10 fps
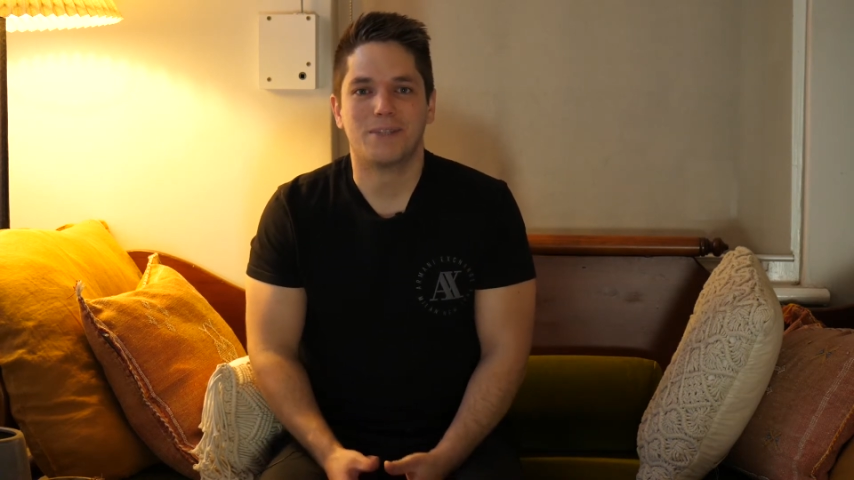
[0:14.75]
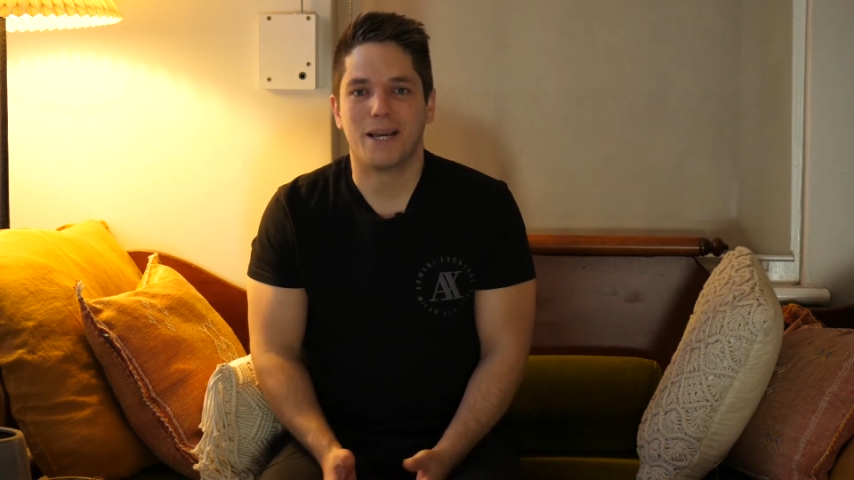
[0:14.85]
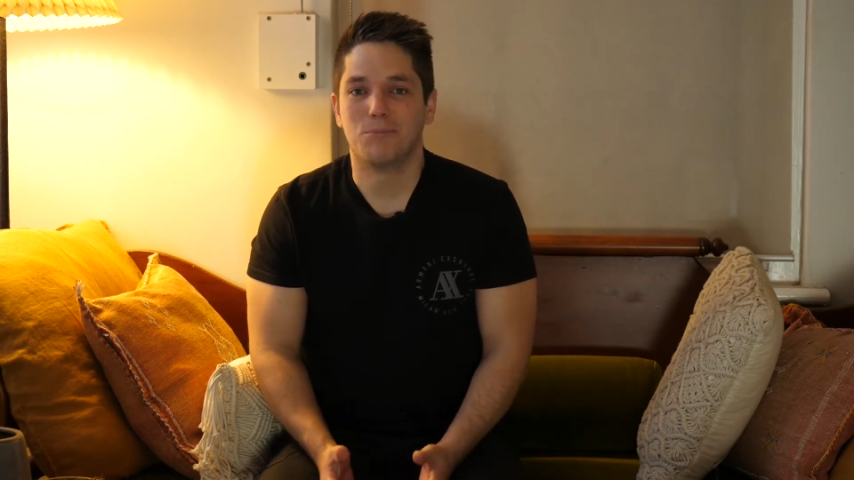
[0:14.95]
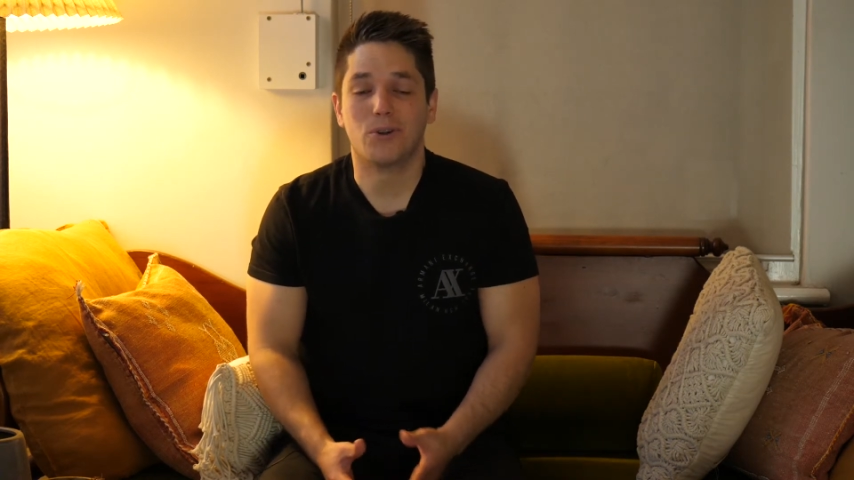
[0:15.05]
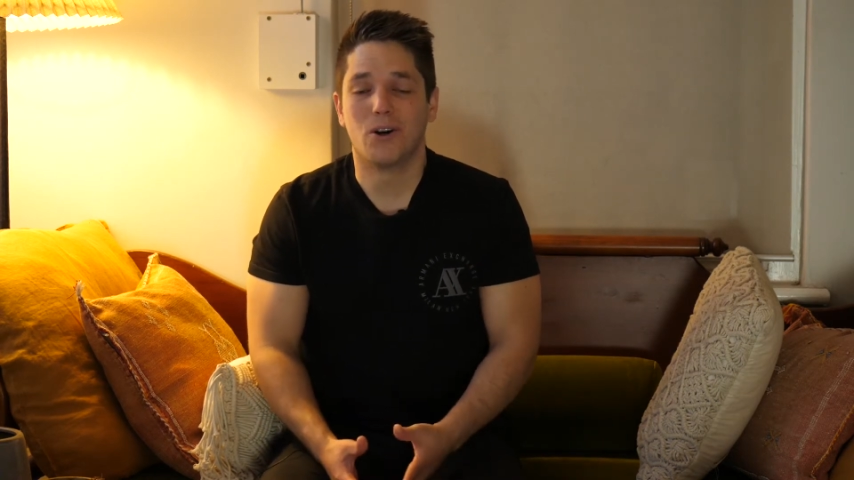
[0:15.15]

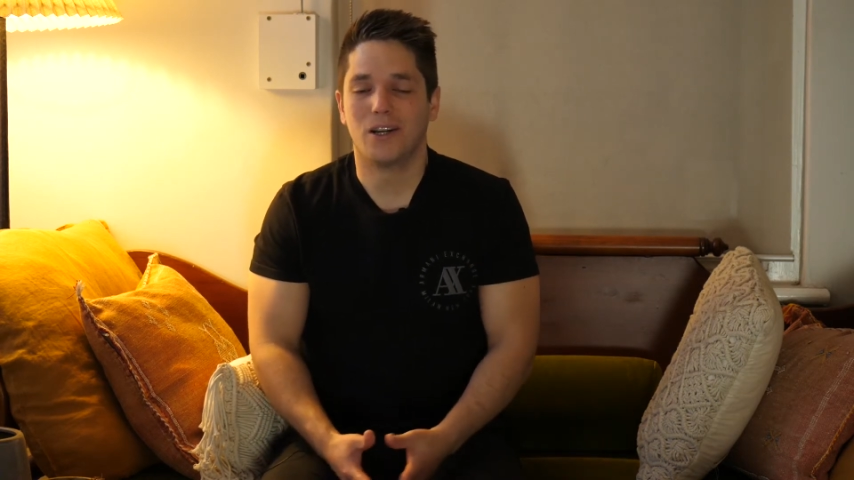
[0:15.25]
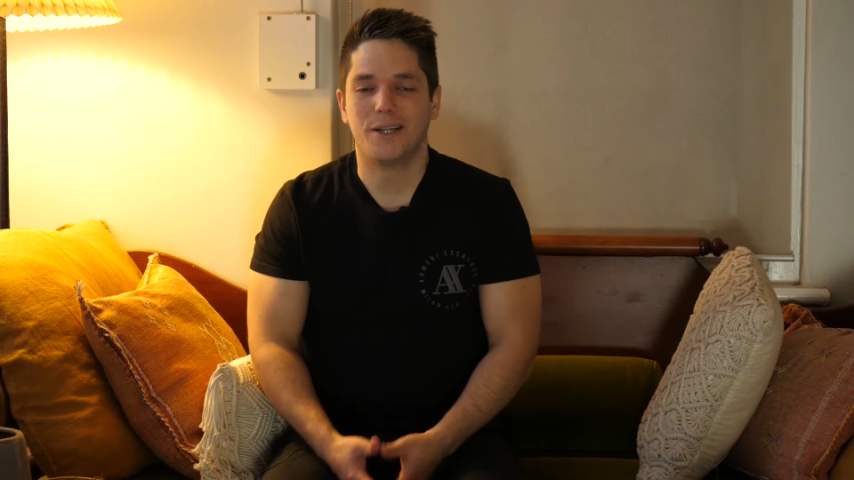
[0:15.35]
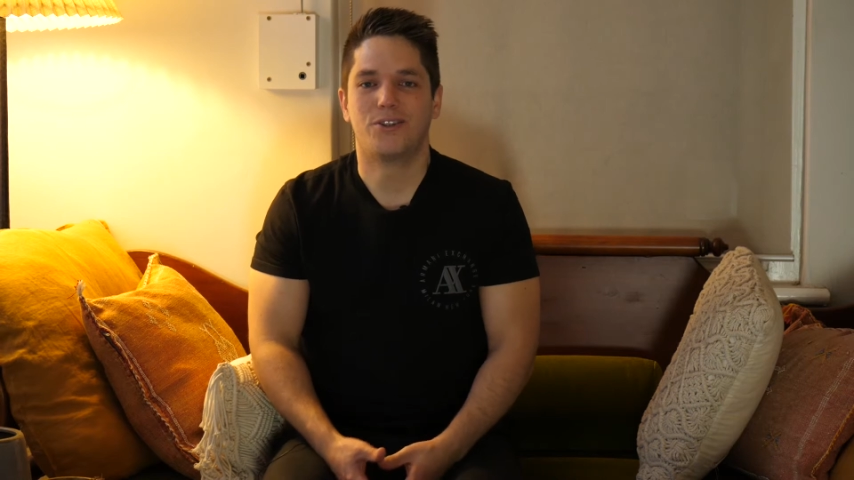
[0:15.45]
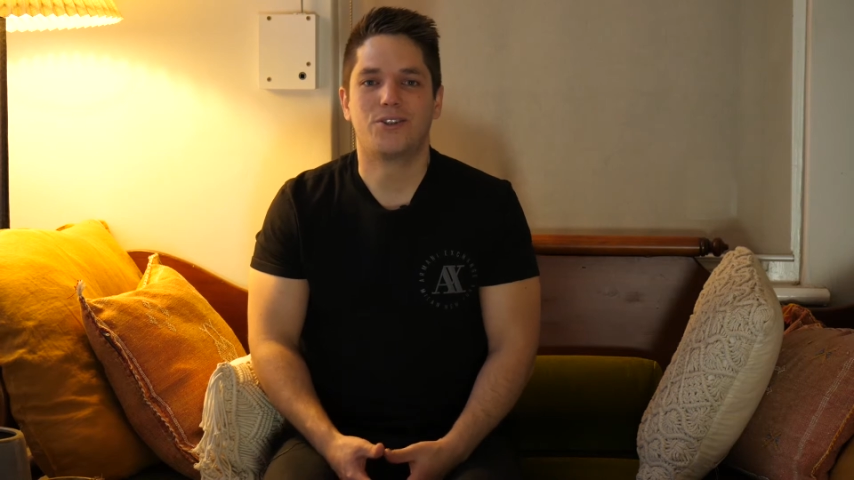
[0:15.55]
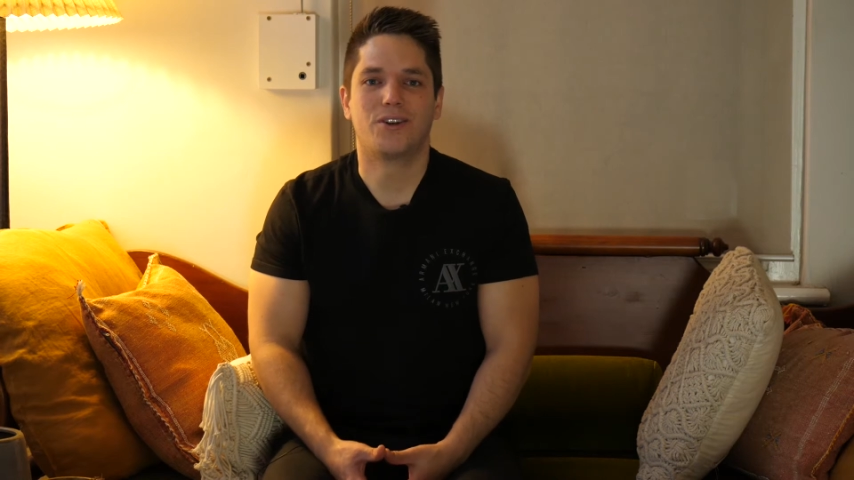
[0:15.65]
Tabor
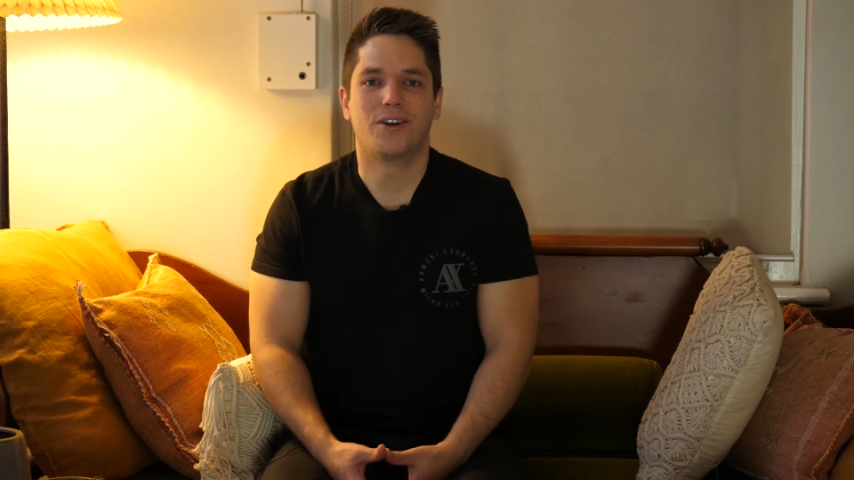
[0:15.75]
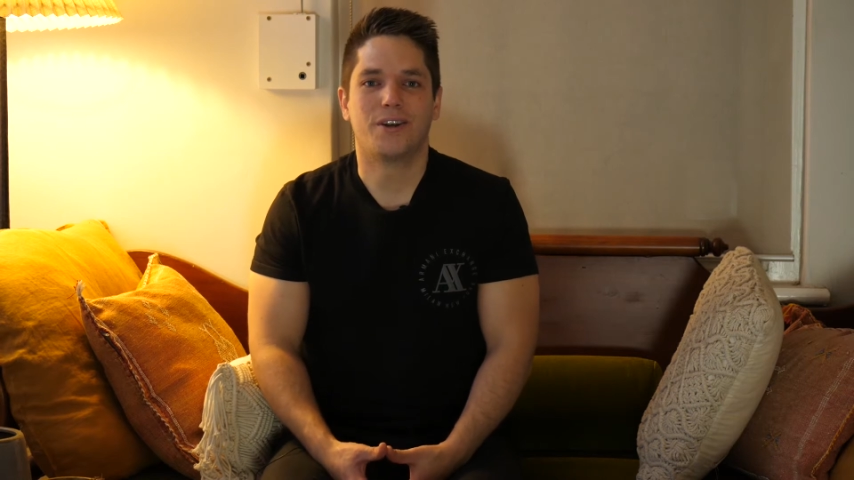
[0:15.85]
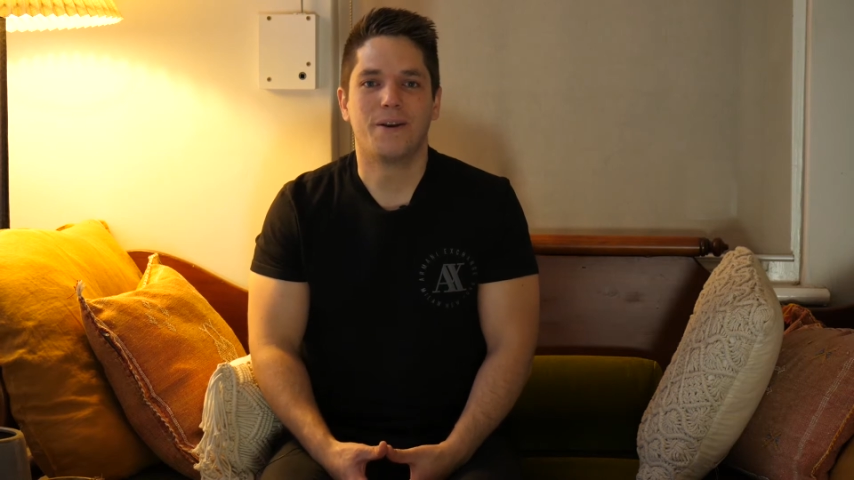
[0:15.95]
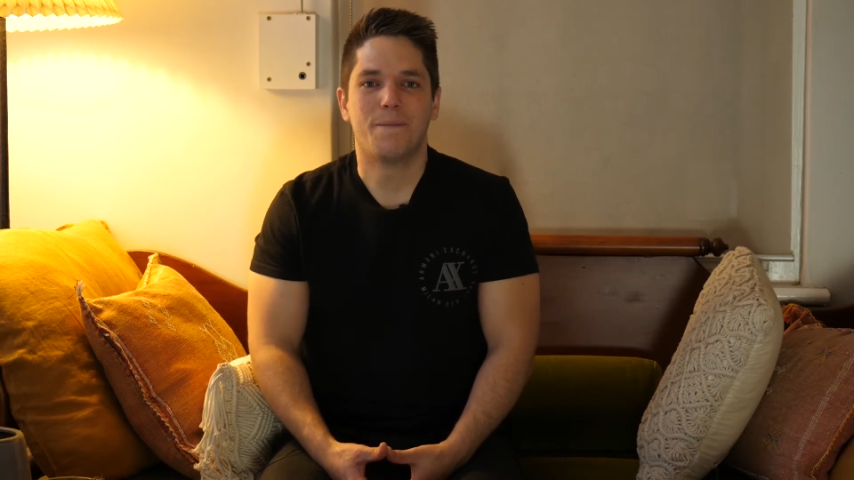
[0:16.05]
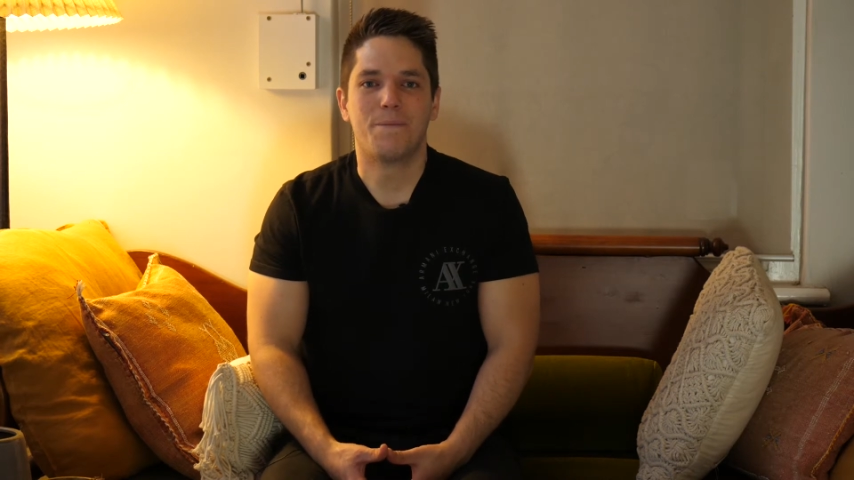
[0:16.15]
College. So